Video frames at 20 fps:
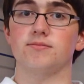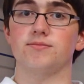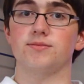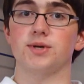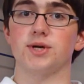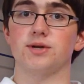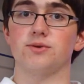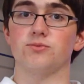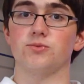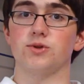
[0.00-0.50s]

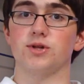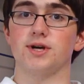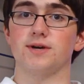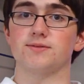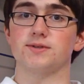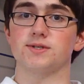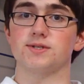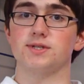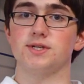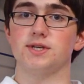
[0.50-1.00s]
but we'll
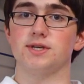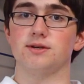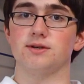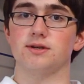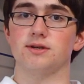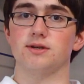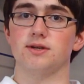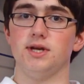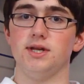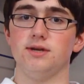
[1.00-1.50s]
have to see.
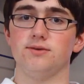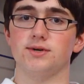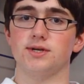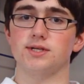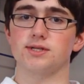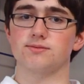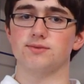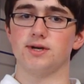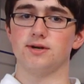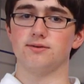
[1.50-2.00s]

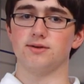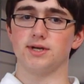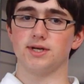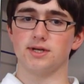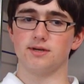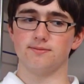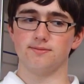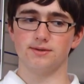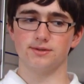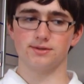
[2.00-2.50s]
Anyways, why don't I
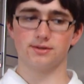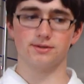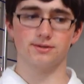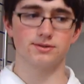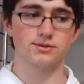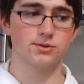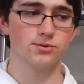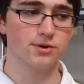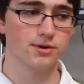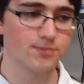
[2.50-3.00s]
give you a little
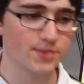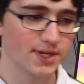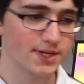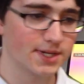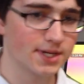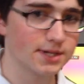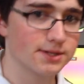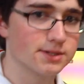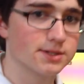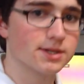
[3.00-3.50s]
tour of my
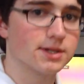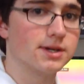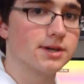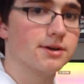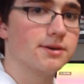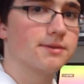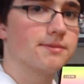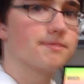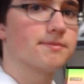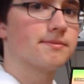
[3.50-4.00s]
desk
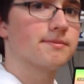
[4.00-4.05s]
here.